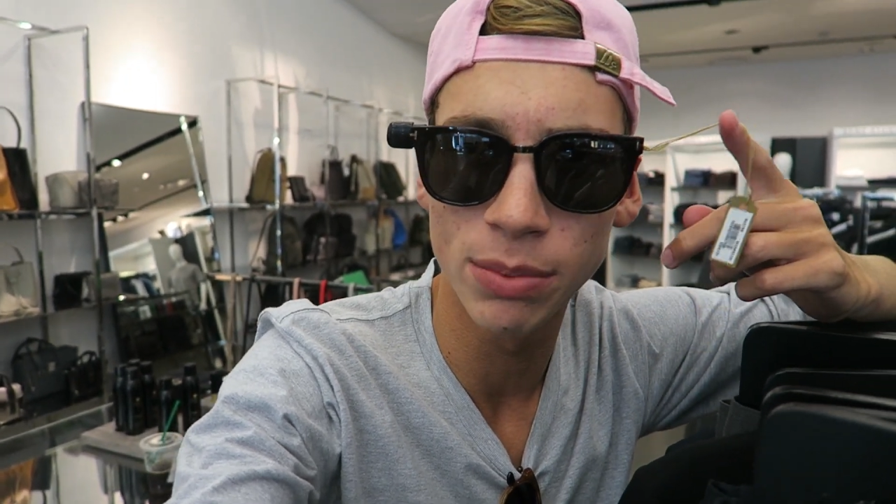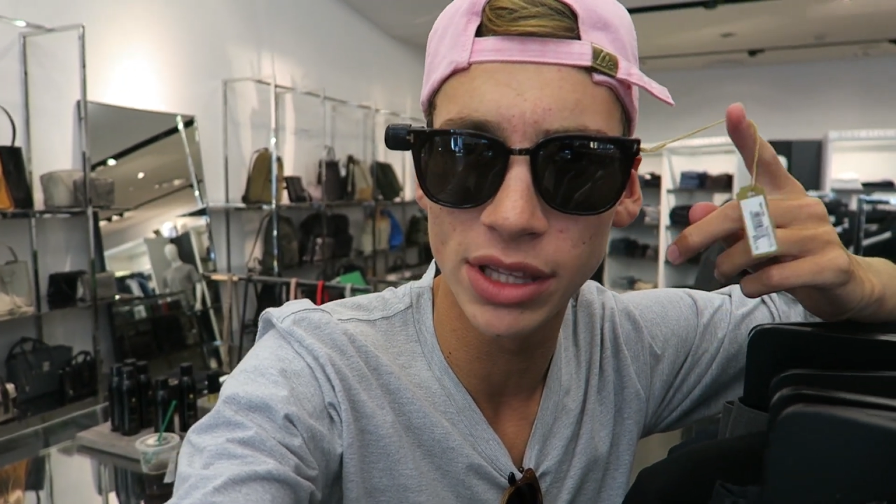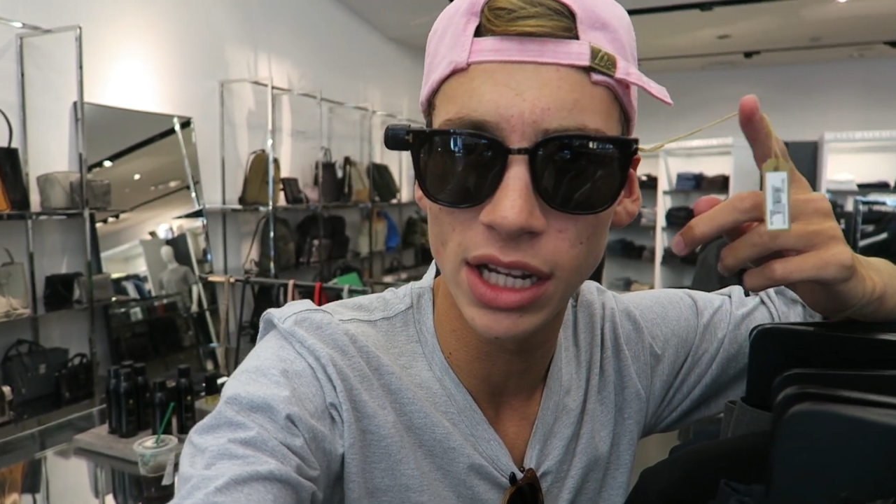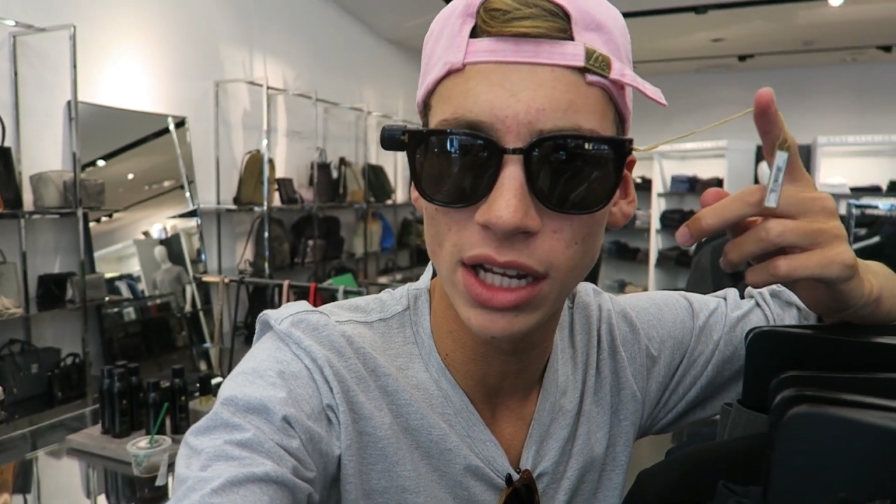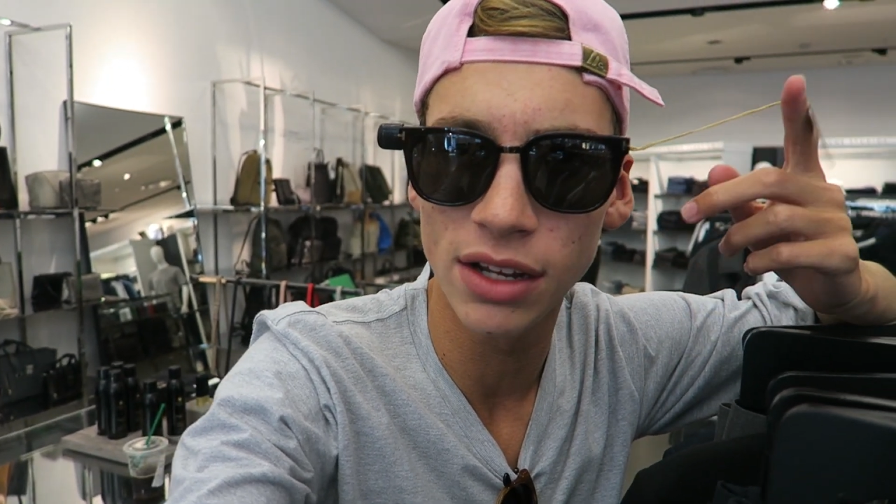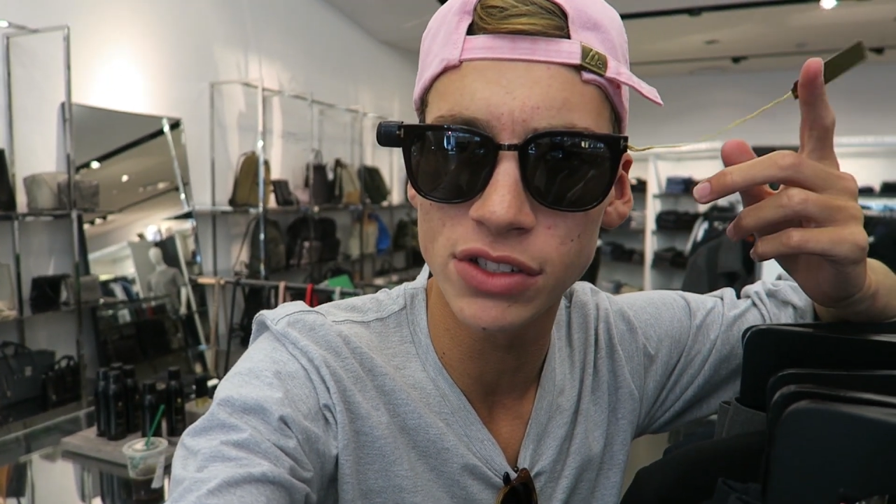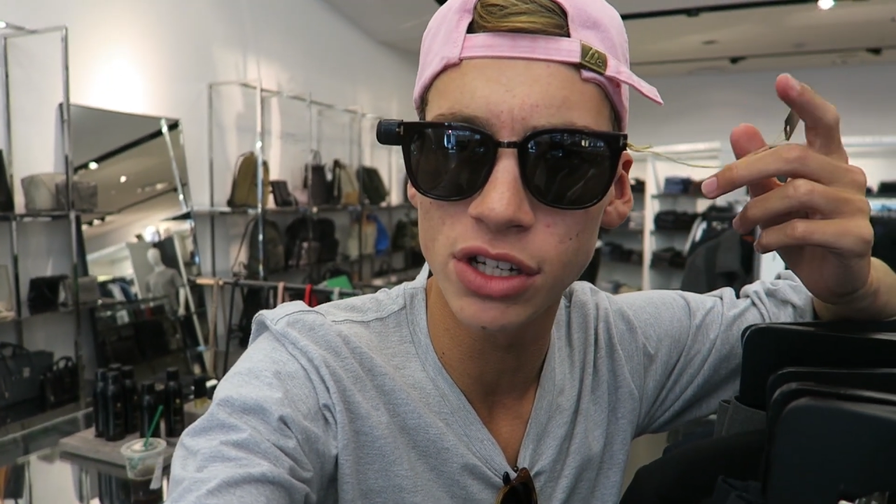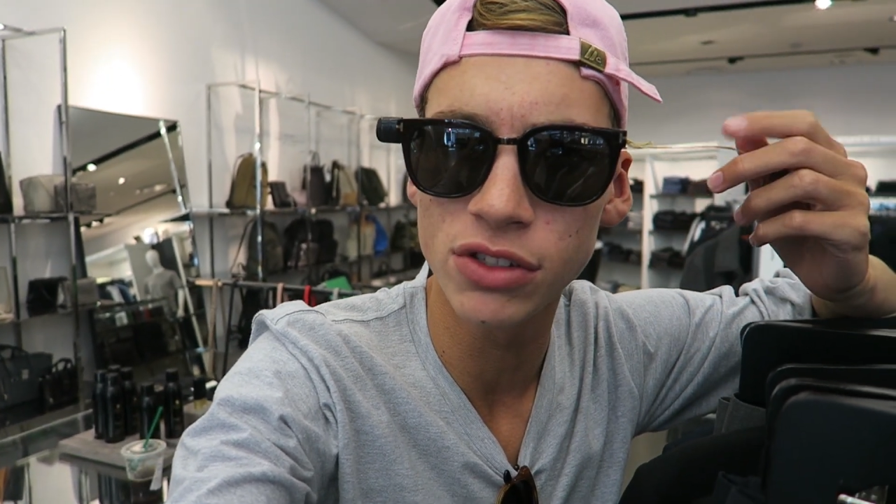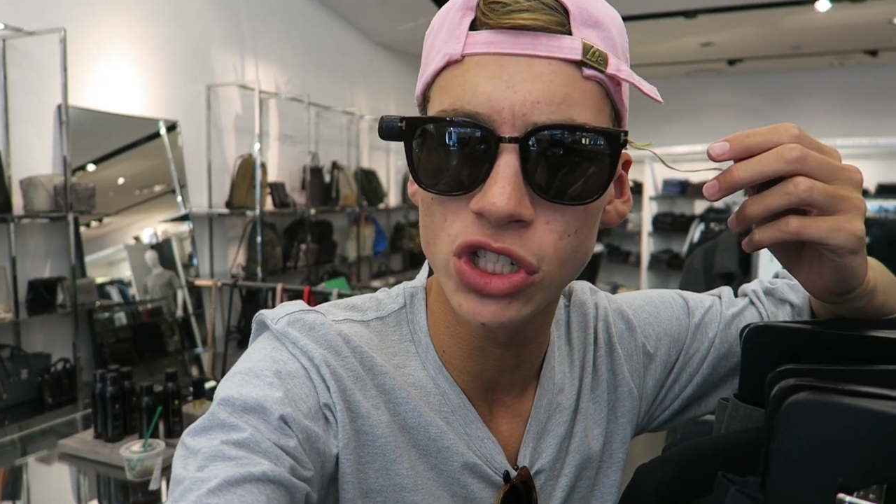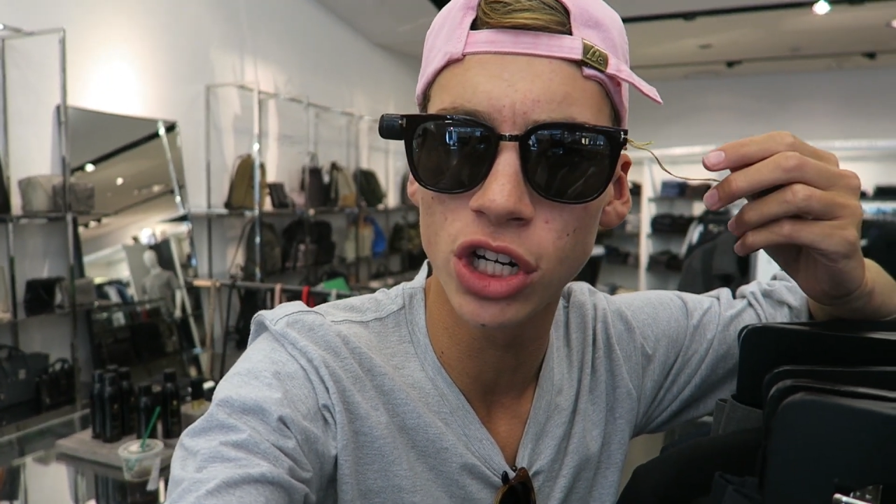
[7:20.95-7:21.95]
but then I'd have to
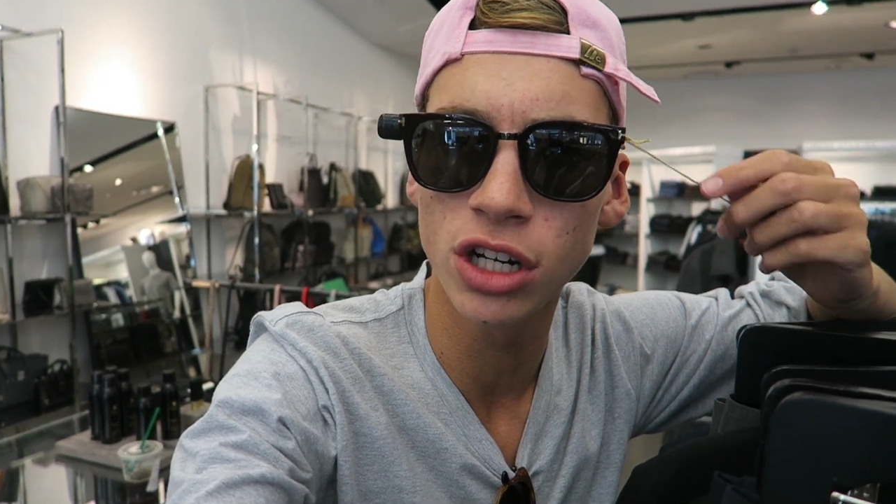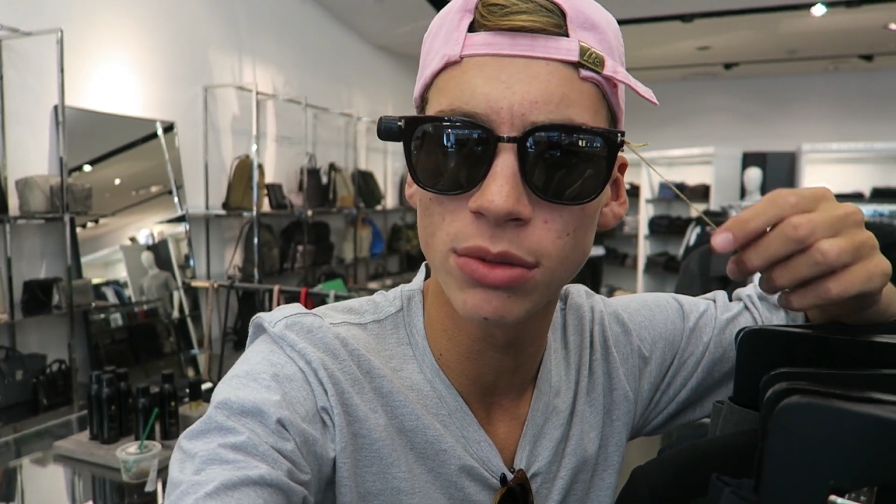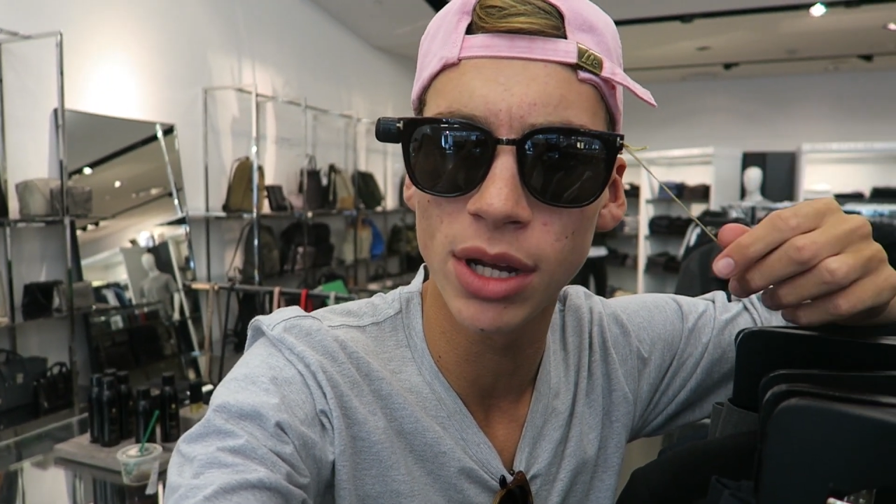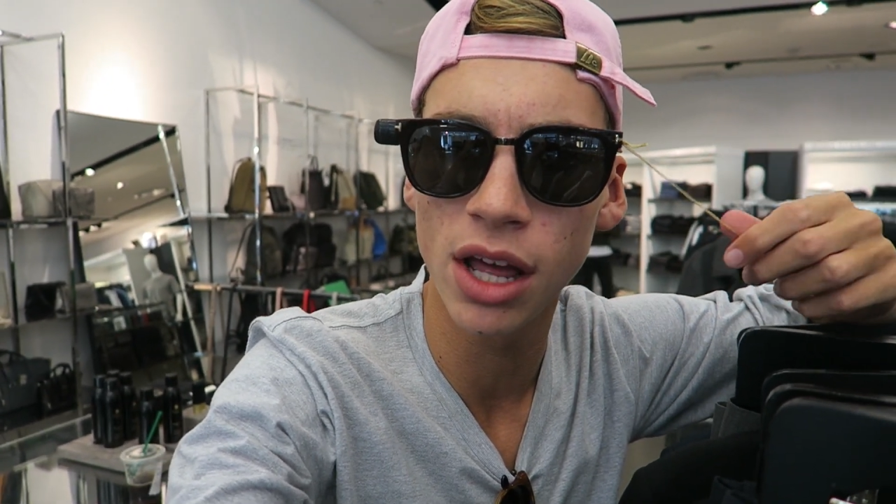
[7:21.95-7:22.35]
go return